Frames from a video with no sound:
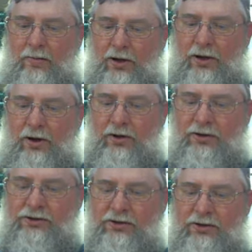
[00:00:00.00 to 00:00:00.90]

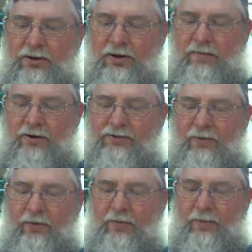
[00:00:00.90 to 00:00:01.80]
Because, in verse
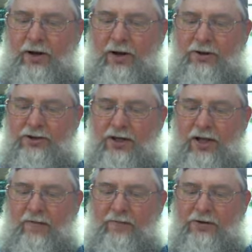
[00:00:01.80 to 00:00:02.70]
4, because
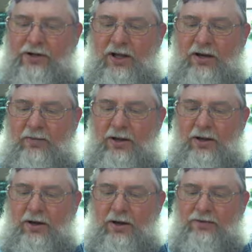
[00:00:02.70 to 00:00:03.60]
they have forsaken
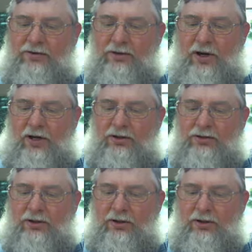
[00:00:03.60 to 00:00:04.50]
me and have
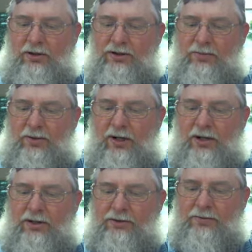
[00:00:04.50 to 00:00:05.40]
estranged this
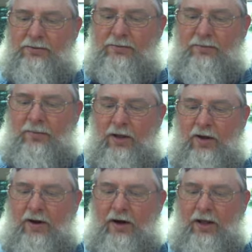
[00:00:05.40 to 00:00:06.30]
place,
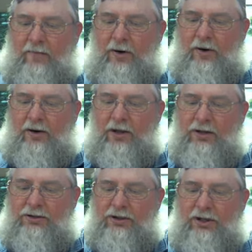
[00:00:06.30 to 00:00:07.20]
and have burned
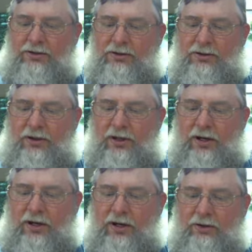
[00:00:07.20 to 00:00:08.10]
incense
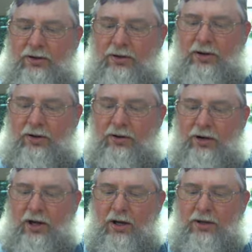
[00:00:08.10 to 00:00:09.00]
in it unto other
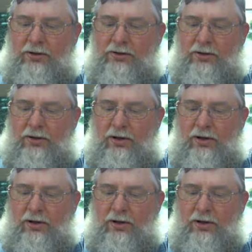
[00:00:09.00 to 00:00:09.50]
gods,